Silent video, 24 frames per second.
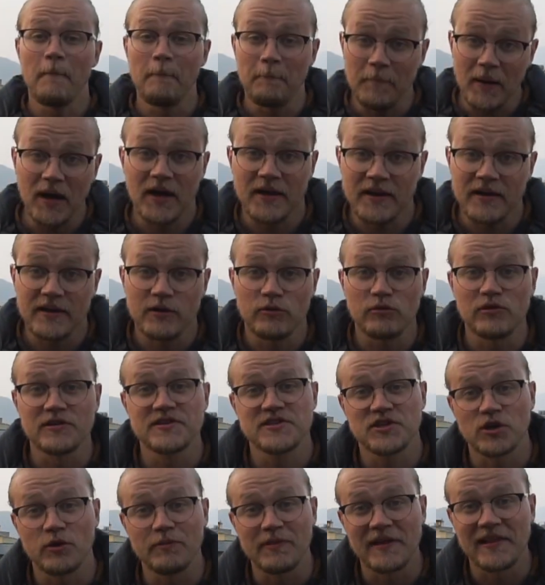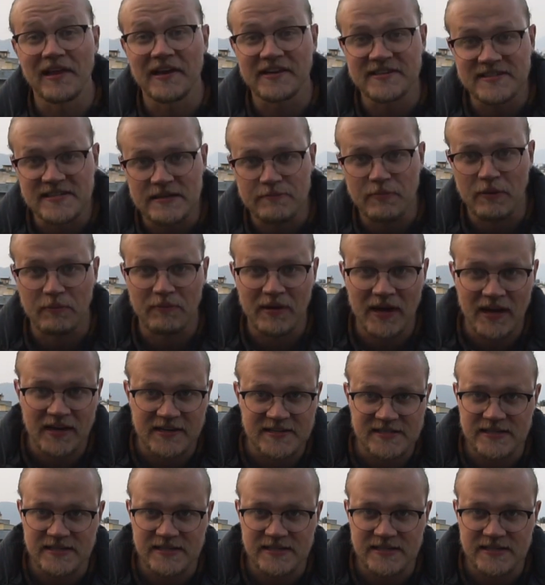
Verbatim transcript: but it will still be like sleeping bag,